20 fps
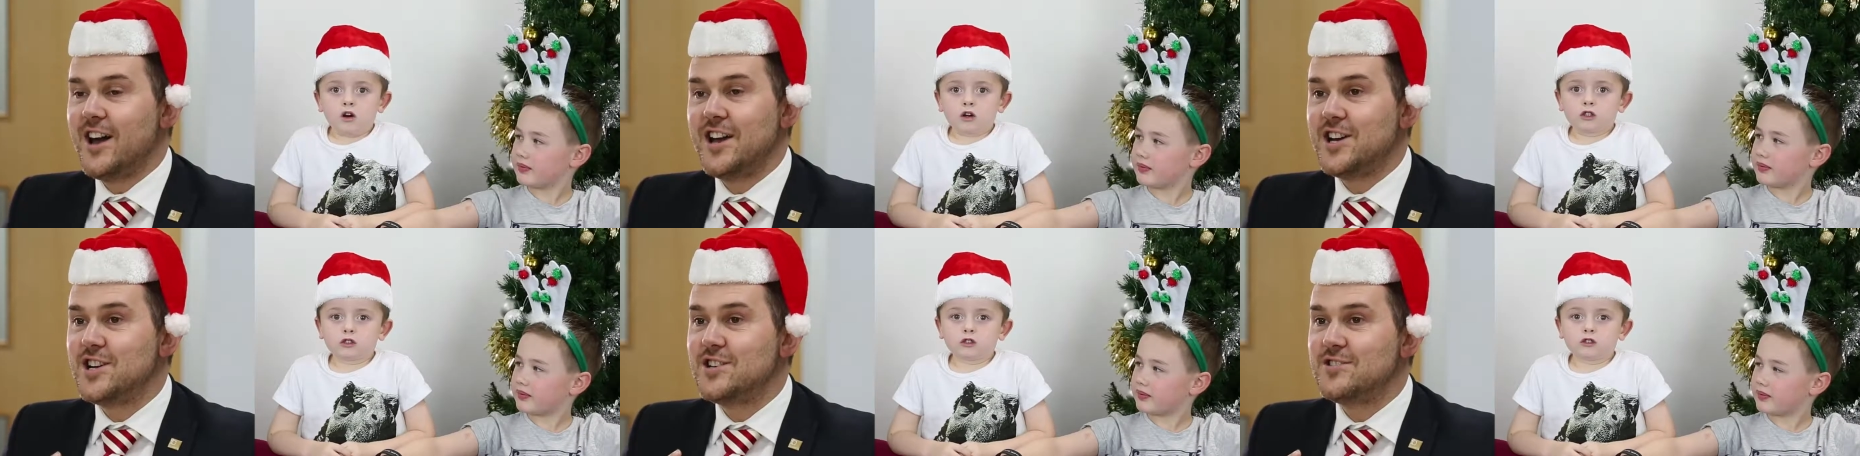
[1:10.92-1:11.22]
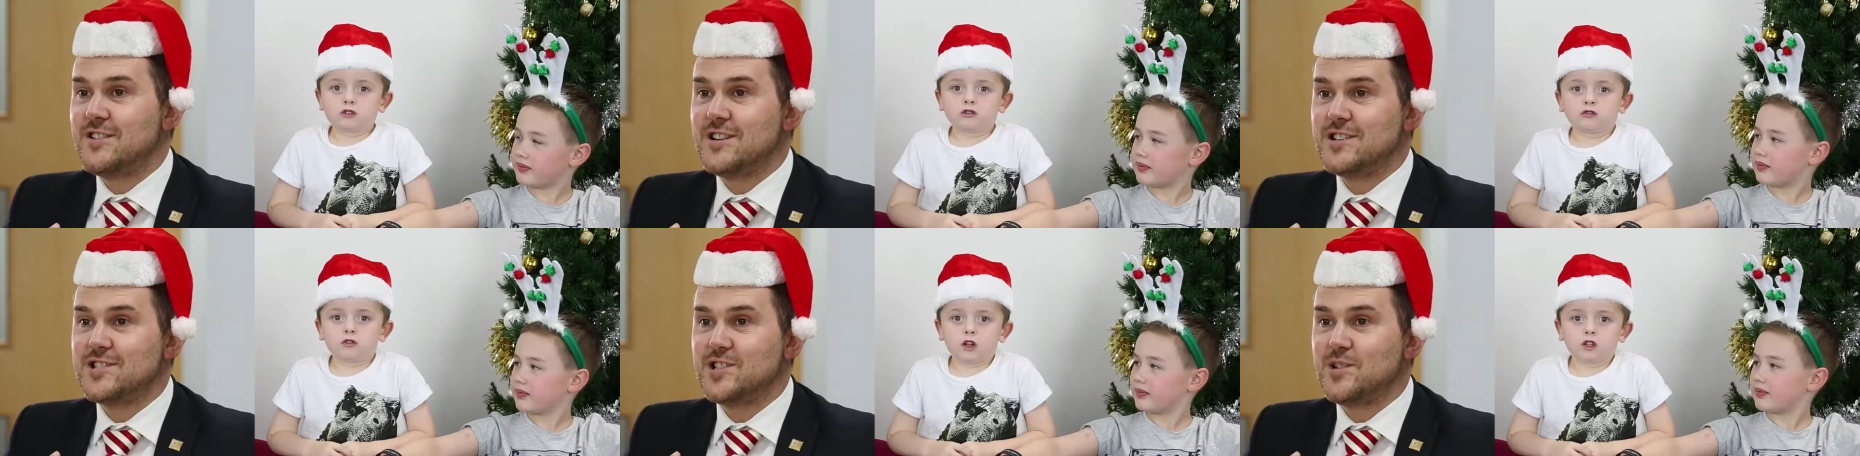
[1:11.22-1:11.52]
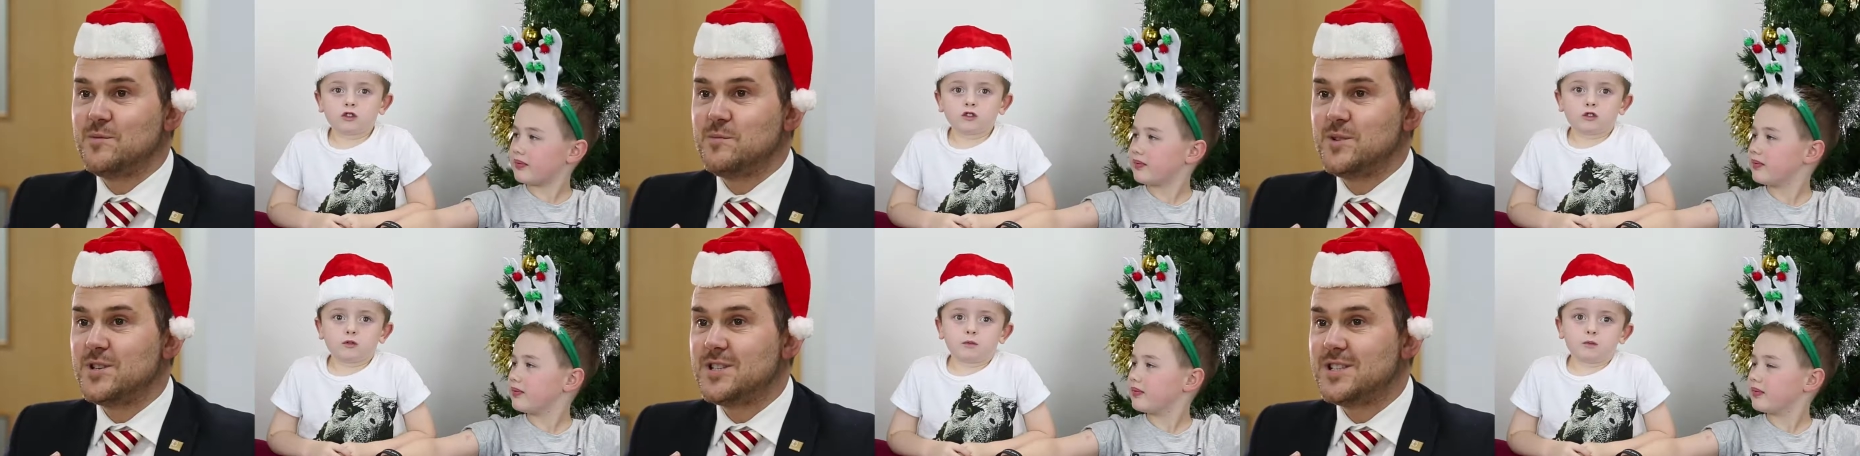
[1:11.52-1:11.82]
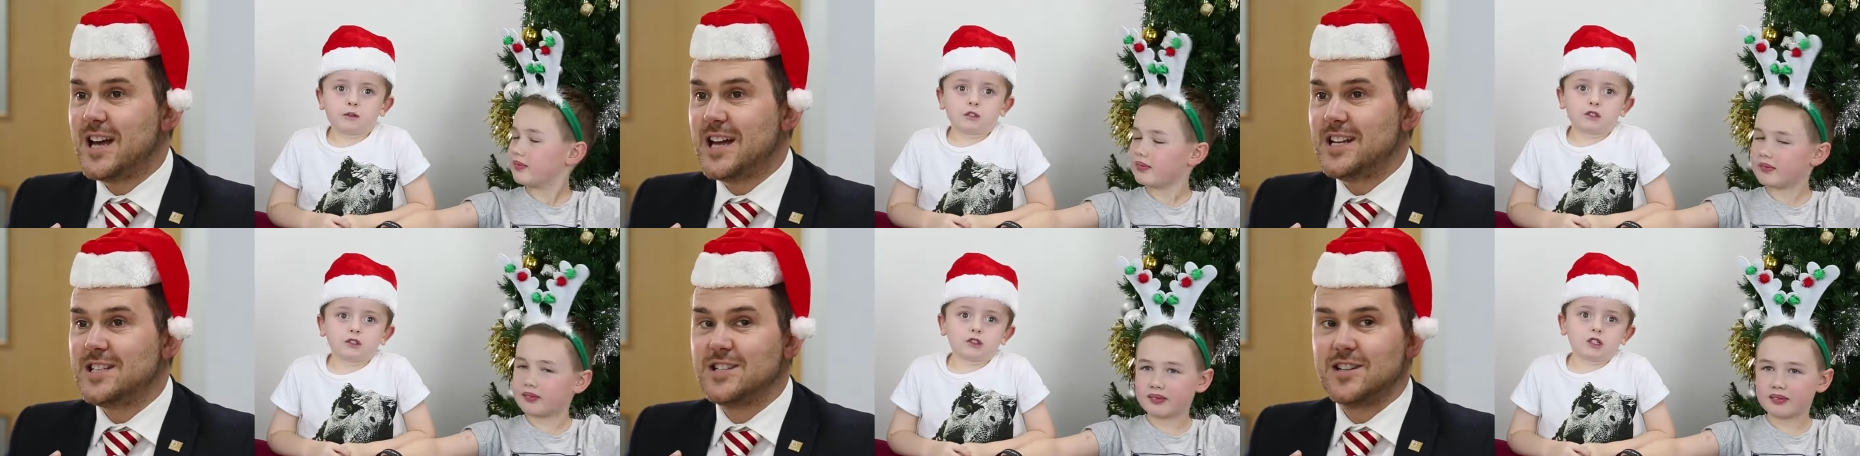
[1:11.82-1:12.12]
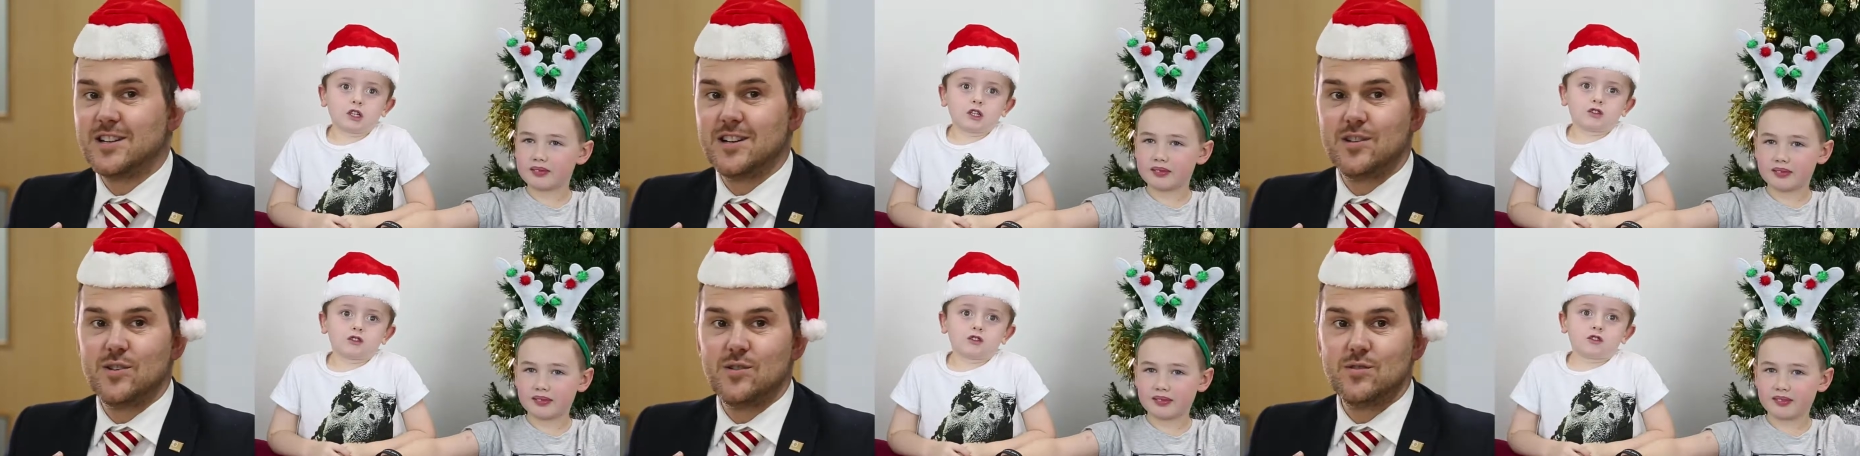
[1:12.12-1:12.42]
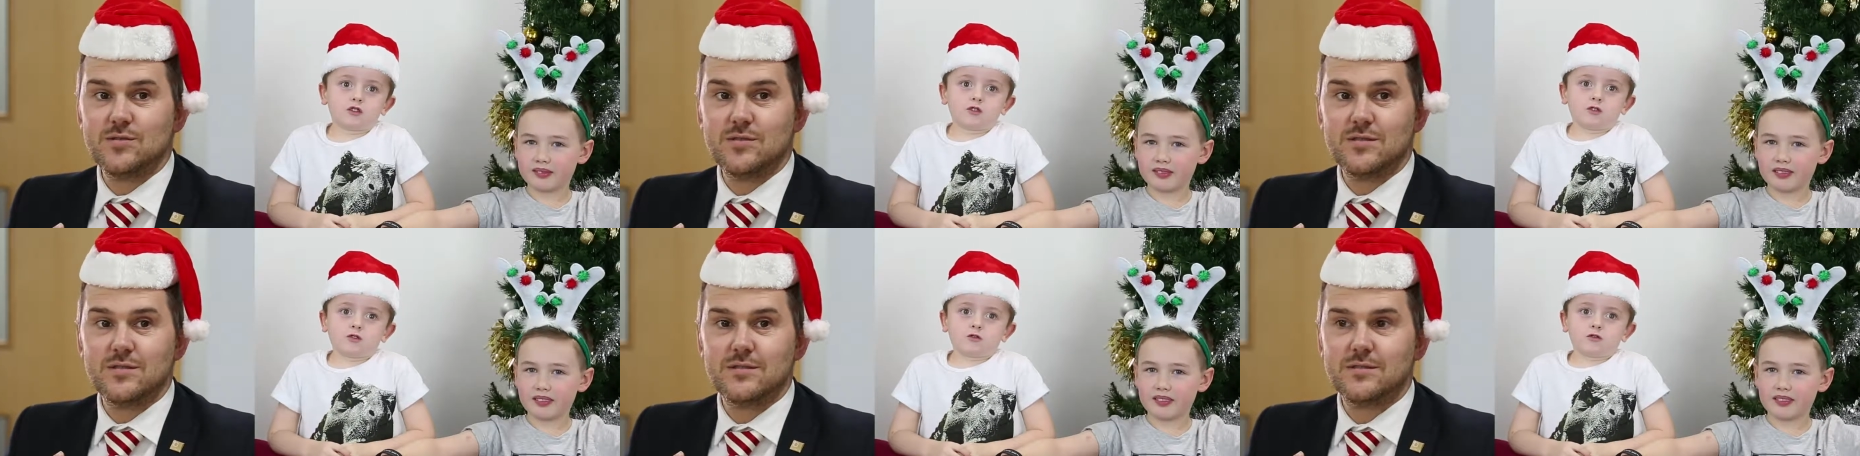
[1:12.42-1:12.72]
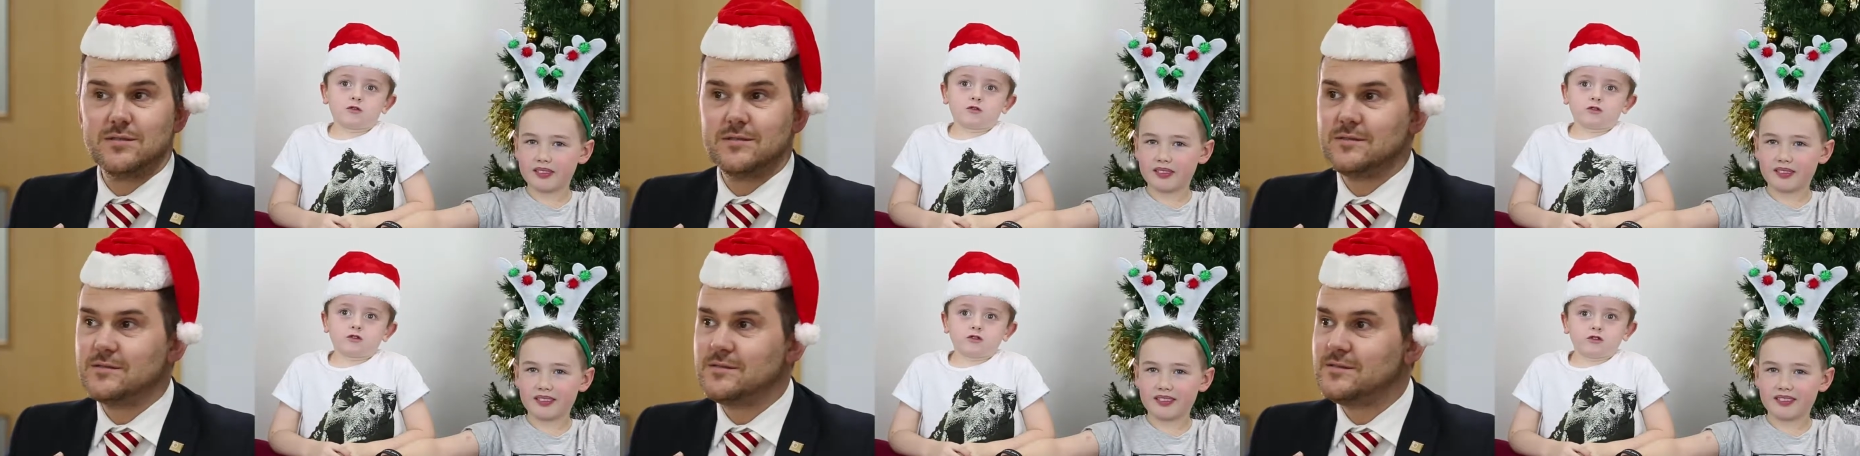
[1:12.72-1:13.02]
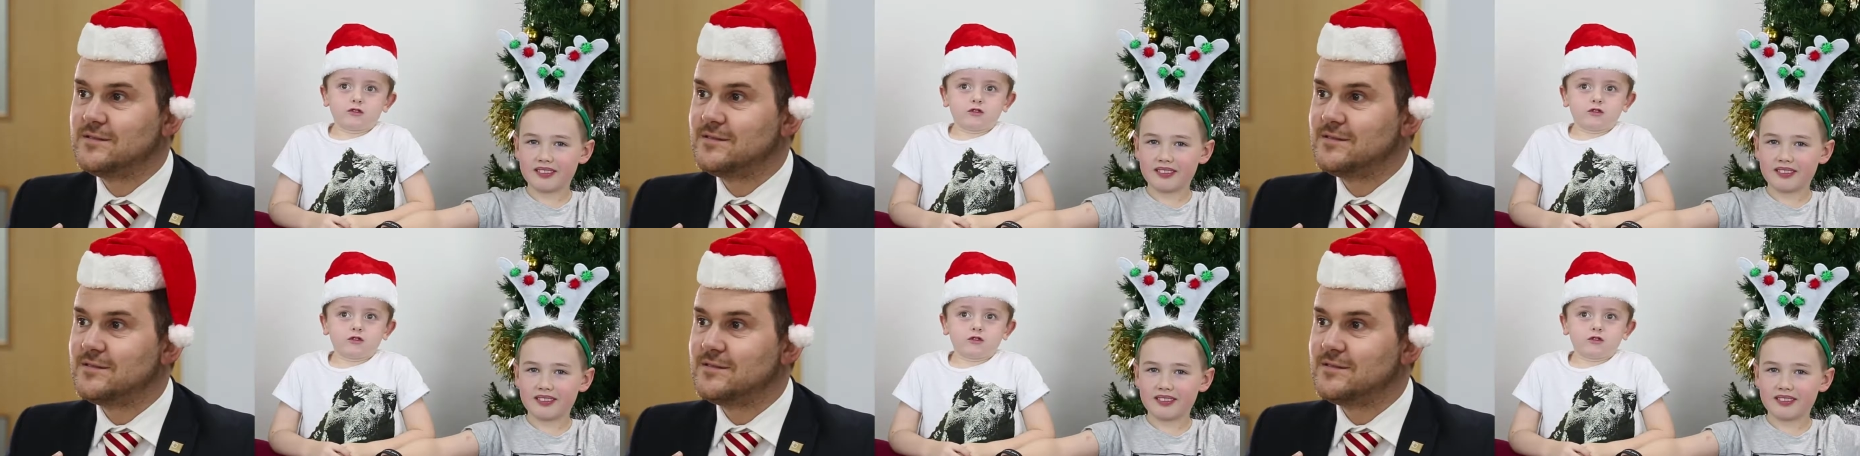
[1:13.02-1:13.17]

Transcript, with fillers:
Speaker 1: I could dress up as Santa Claus.